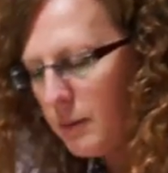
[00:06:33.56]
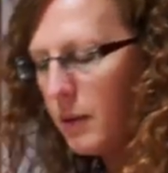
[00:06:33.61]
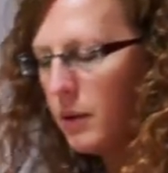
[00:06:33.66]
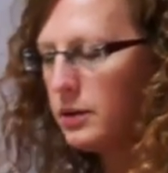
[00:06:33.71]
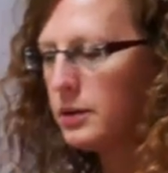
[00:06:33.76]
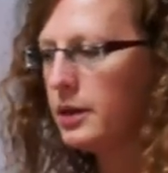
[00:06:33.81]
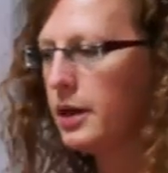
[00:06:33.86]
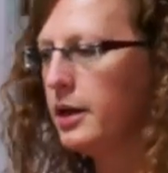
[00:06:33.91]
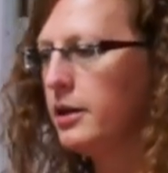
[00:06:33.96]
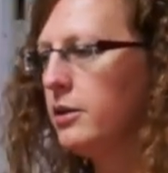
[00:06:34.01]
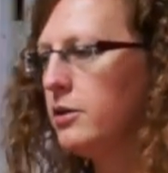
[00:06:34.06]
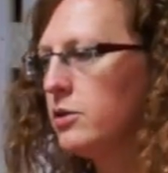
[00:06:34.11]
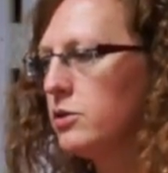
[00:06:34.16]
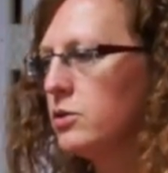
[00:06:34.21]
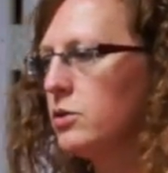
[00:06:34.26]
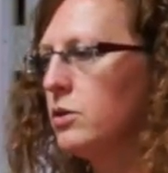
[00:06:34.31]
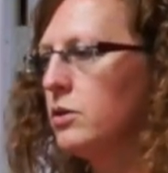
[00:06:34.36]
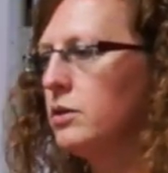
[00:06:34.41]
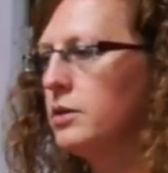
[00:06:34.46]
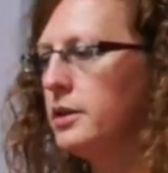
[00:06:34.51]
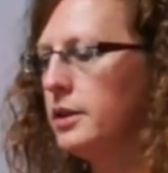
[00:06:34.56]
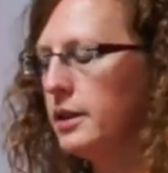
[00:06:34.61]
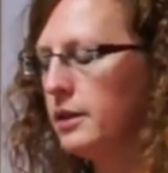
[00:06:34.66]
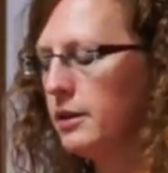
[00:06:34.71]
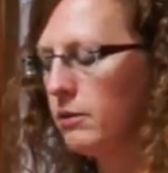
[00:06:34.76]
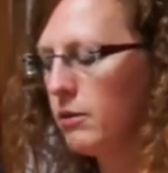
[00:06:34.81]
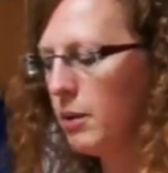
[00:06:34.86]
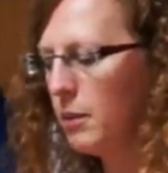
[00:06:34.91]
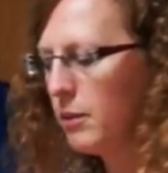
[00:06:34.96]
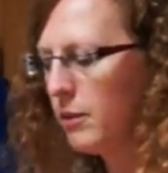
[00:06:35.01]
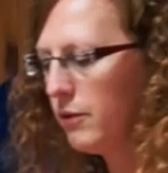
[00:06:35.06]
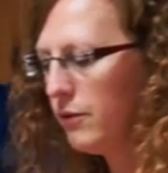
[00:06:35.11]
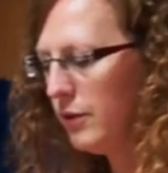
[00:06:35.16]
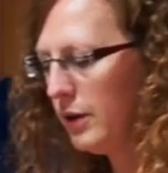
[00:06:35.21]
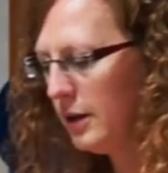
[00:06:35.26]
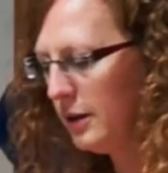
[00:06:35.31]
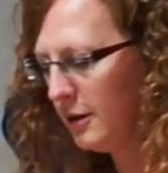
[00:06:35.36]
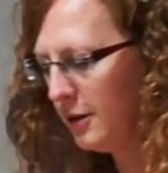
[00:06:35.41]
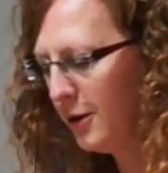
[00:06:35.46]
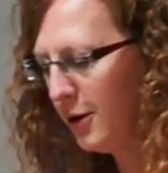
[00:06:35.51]
about 10 years old and the rubber
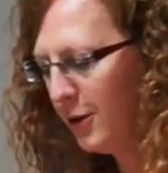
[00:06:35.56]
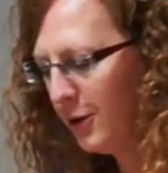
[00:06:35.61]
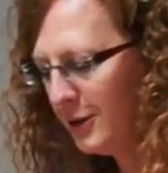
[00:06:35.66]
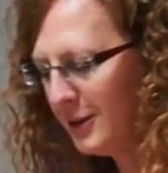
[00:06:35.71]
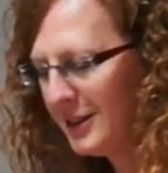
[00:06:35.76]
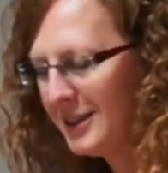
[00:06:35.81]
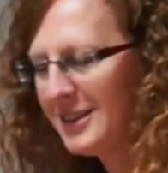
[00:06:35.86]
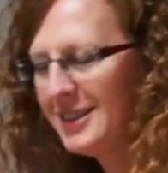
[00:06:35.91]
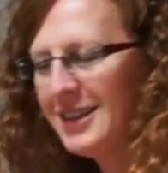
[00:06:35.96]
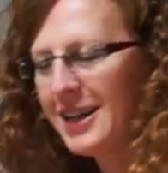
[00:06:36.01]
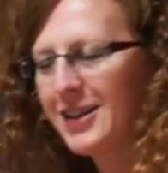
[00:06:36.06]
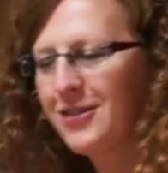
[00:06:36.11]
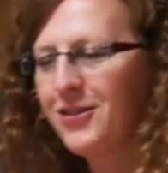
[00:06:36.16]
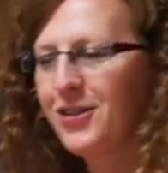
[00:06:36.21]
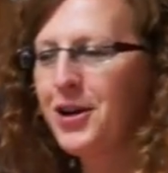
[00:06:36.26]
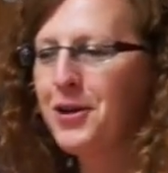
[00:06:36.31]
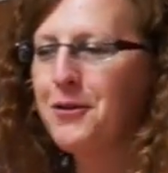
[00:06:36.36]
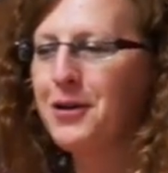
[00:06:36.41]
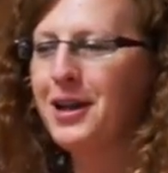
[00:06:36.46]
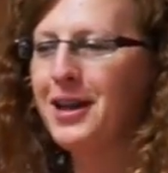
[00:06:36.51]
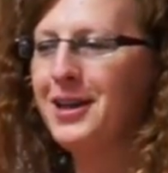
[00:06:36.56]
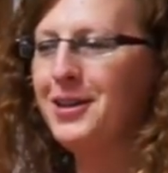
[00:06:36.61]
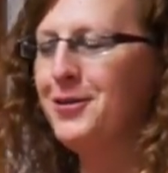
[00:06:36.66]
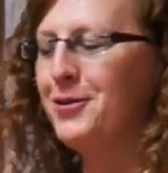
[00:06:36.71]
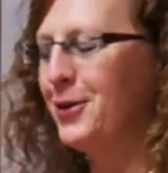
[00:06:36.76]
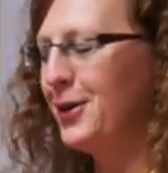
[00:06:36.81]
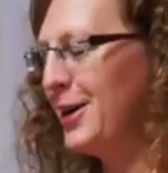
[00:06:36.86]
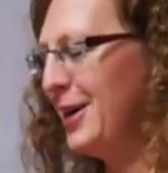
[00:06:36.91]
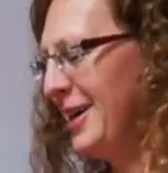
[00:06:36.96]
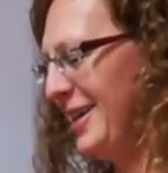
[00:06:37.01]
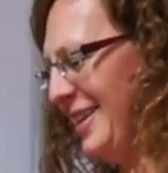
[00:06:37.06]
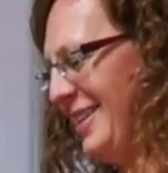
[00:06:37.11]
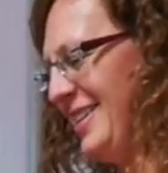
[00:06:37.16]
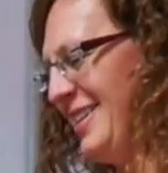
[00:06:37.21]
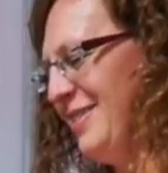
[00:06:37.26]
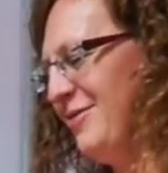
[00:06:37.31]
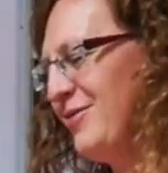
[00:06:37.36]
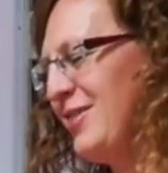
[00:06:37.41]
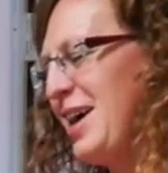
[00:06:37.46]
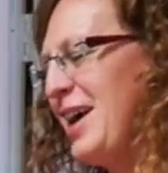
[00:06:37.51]
feet don't stick very well anymore.
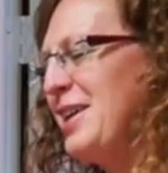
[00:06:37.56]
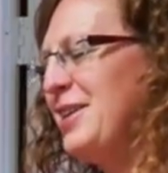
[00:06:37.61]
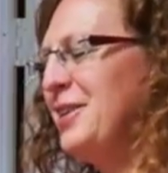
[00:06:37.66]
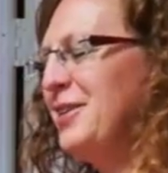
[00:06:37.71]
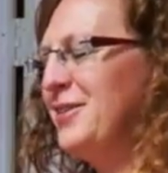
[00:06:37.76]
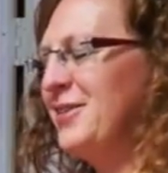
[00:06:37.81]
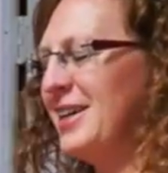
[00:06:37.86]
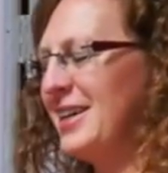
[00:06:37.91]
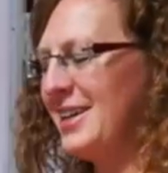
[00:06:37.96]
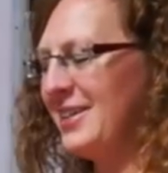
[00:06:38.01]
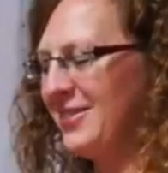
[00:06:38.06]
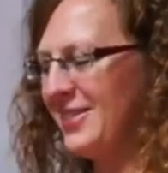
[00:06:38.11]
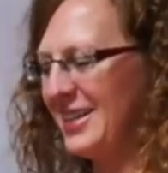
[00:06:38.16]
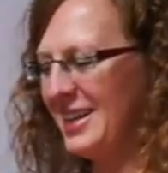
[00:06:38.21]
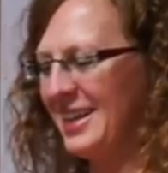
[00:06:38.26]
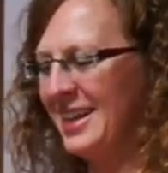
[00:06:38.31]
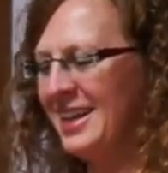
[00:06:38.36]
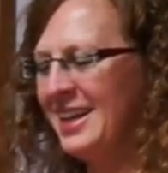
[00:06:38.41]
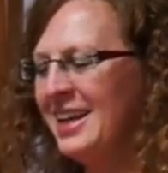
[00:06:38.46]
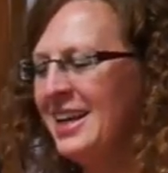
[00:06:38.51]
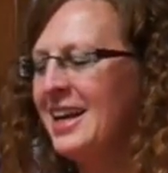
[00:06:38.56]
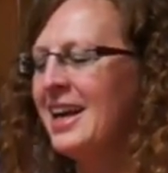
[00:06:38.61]
A brand new one it will.